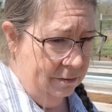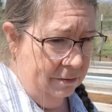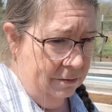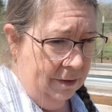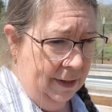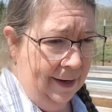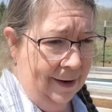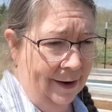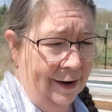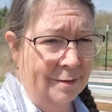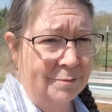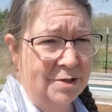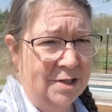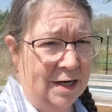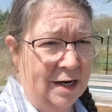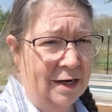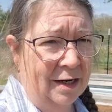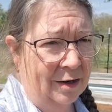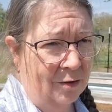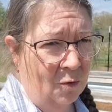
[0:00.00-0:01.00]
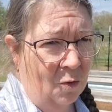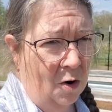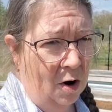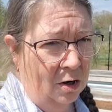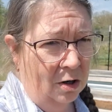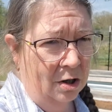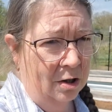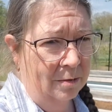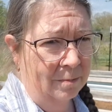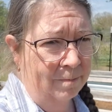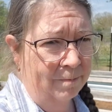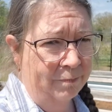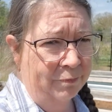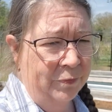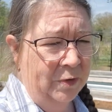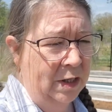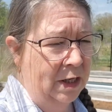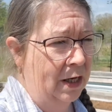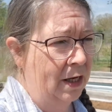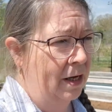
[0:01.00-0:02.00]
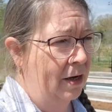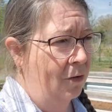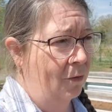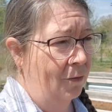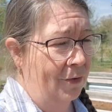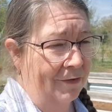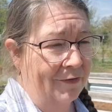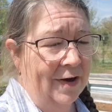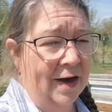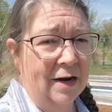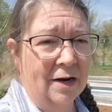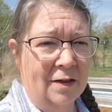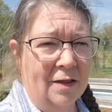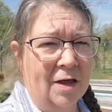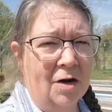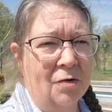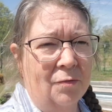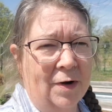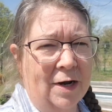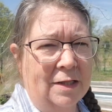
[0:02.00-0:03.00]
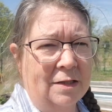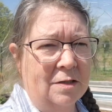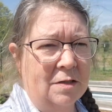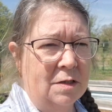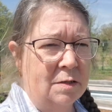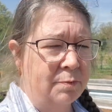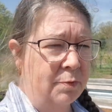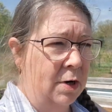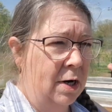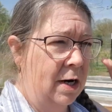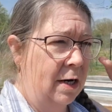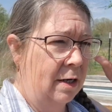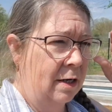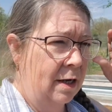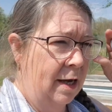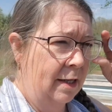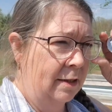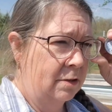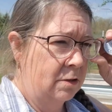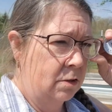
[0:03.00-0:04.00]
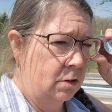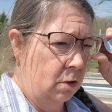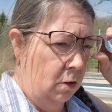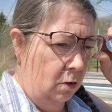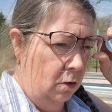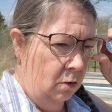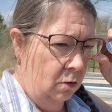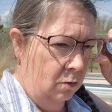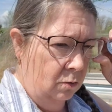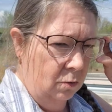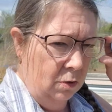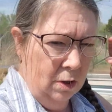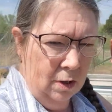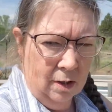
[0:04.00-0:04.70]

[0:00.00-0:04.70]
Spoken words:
Like I'm standing in water. We've had a lot of rain this spring, and so